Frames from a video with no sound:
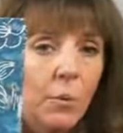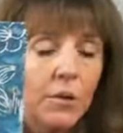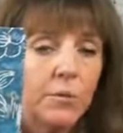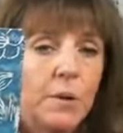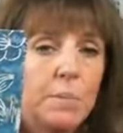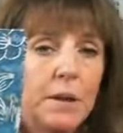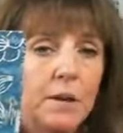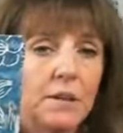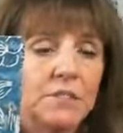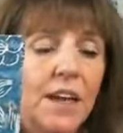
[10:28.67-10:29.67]
where the repeat
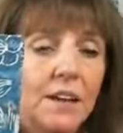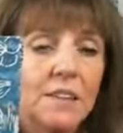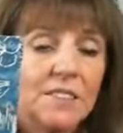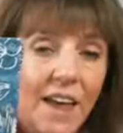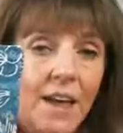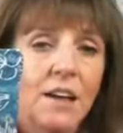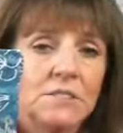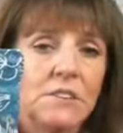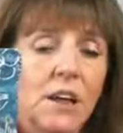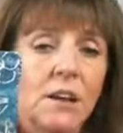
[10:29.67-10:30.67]
is, and it's
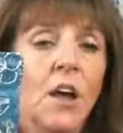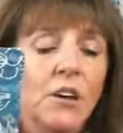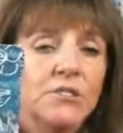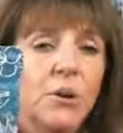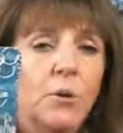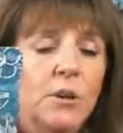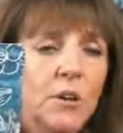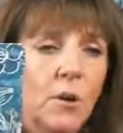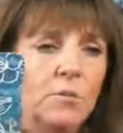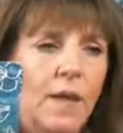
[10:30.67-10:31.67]
hand done. So
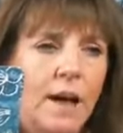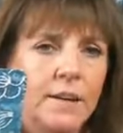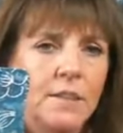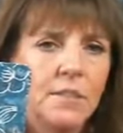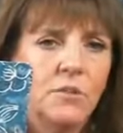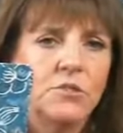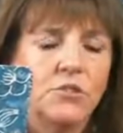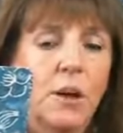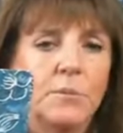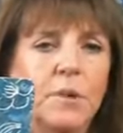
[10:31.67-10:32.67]
lining those
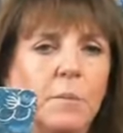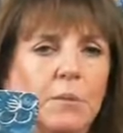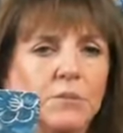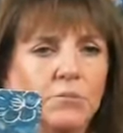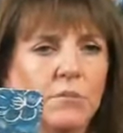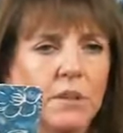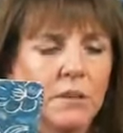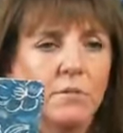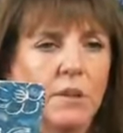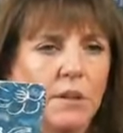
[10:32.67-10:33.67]
chops up is
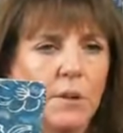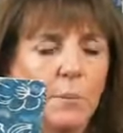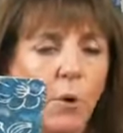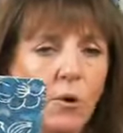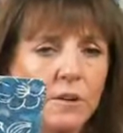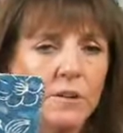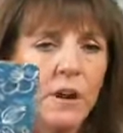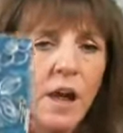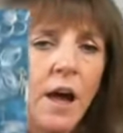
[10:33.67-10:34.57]
really, really important.